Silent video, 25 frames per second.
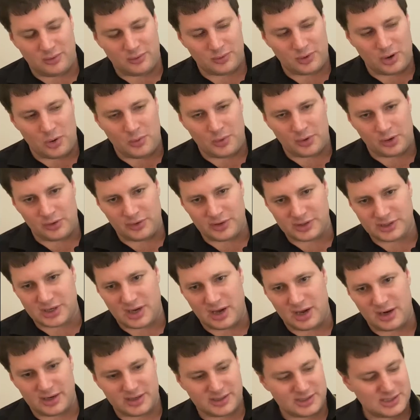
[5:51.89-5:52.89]
going on the
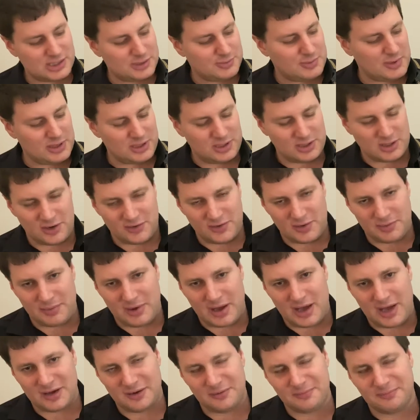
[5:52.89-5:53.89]
tonic suspended on the
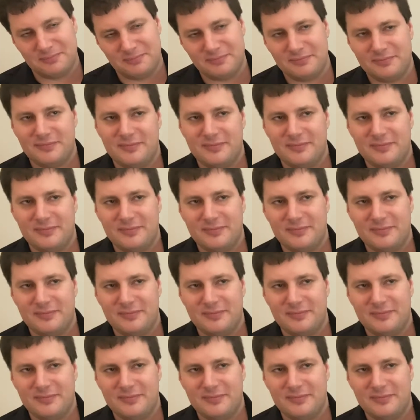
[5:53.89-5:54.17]
bottom.